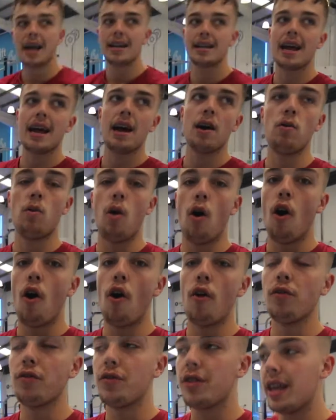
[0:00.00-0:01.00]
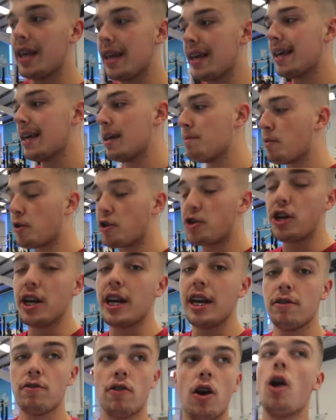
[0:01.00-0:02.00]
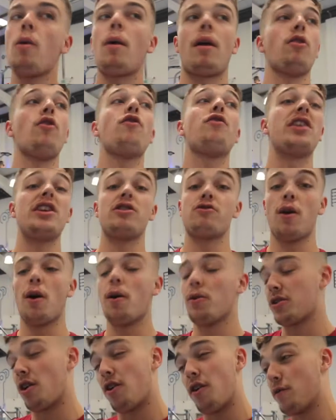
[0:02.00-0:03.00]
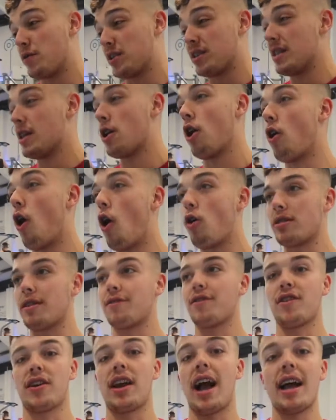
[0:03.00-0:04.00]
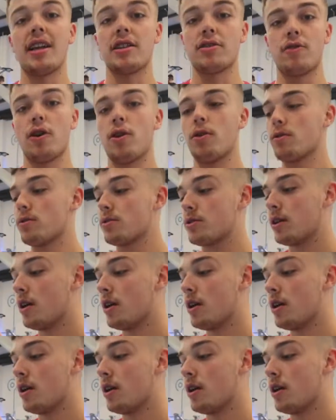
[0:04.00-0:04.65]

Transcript: Now on the machine row, I love these rows. Obviously you got all different kinds of rows.